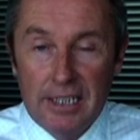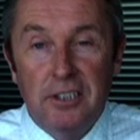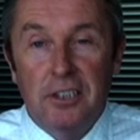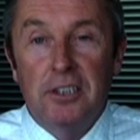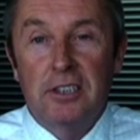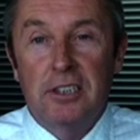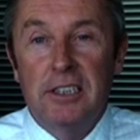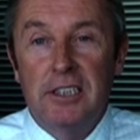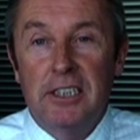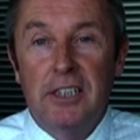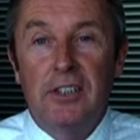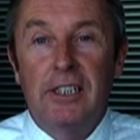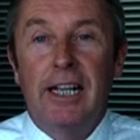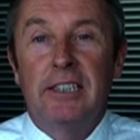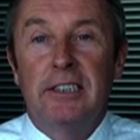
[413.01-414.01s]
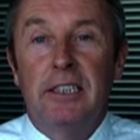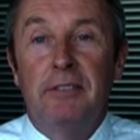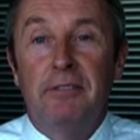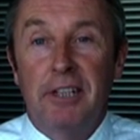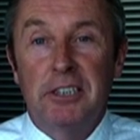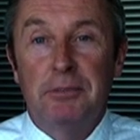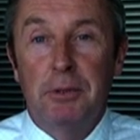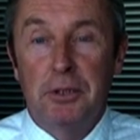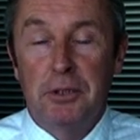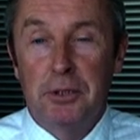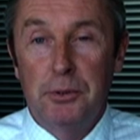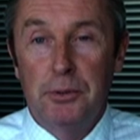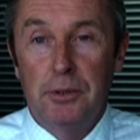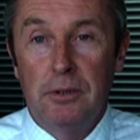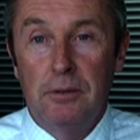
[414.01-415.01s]
It's just considered as an investment
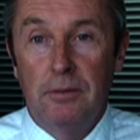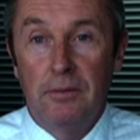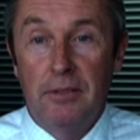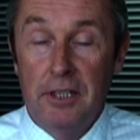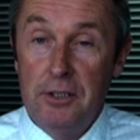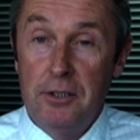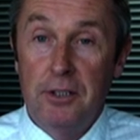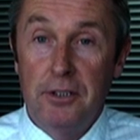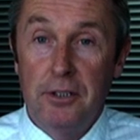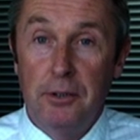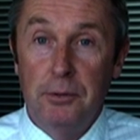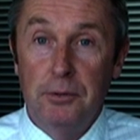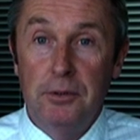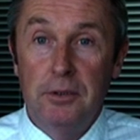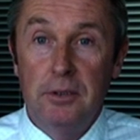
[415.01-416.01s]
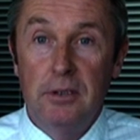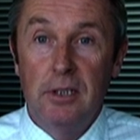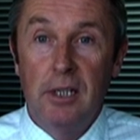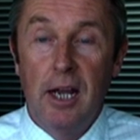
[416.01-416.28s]
tool that you can use